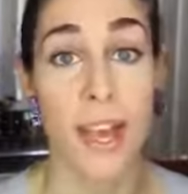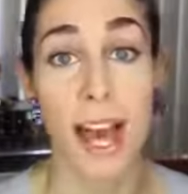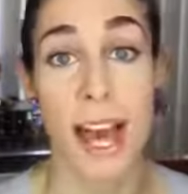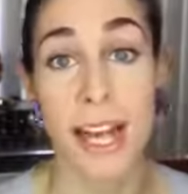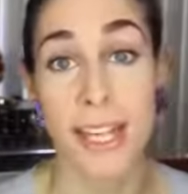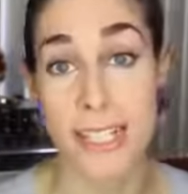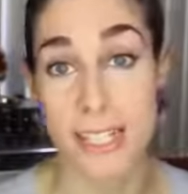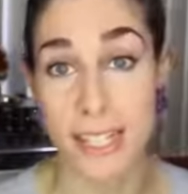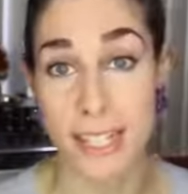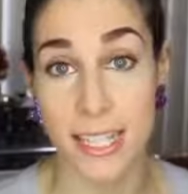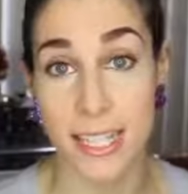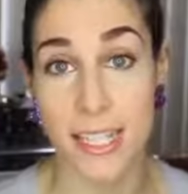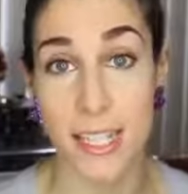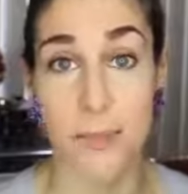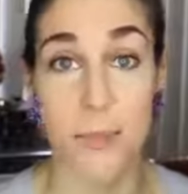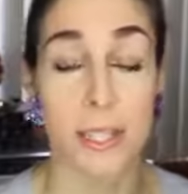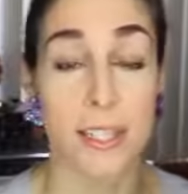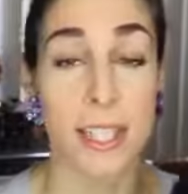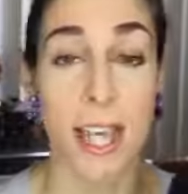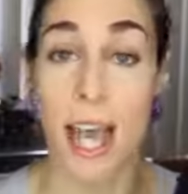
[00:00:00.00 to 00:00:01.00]
I did this
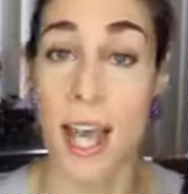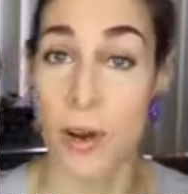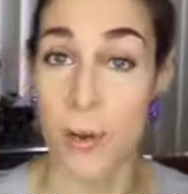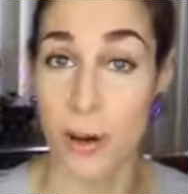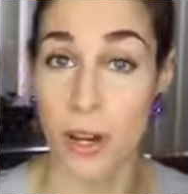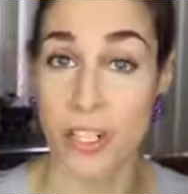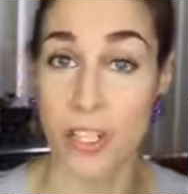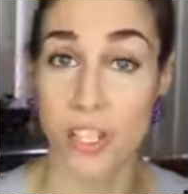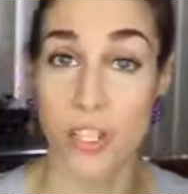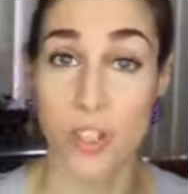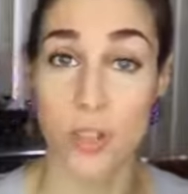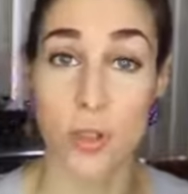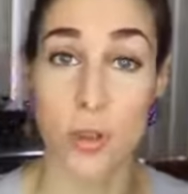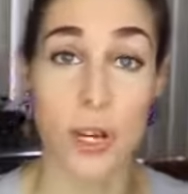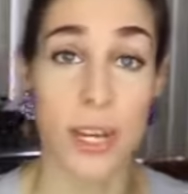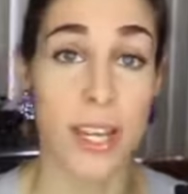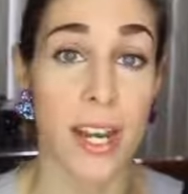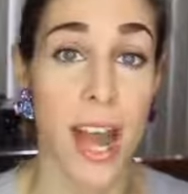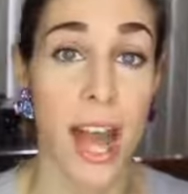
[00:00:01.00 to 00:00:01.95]
because I wanted to do it.